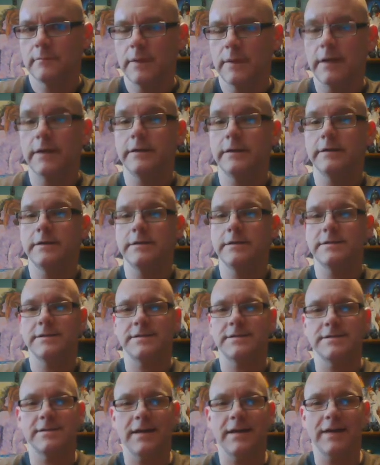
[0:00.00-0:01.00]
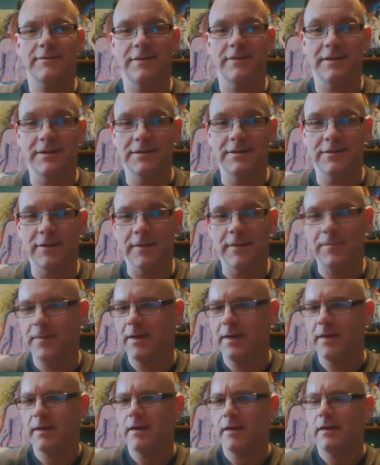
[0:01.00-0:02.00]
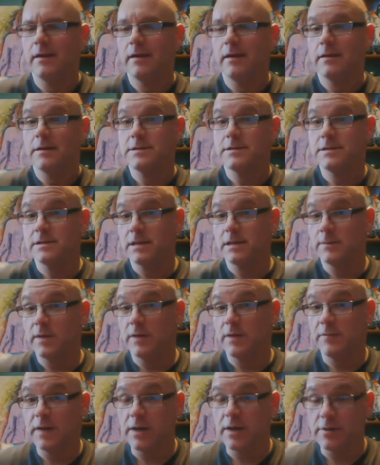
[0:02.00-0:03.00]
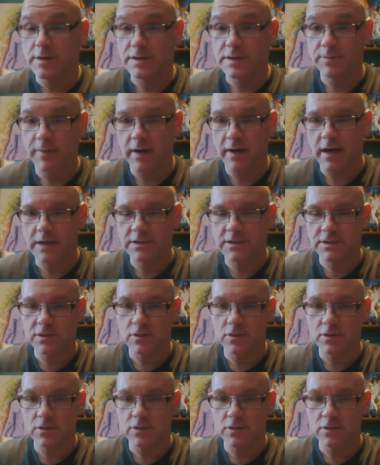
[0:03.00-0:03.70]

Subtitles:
Hi kids, this is Ivan. How you doing? This is going to be a video response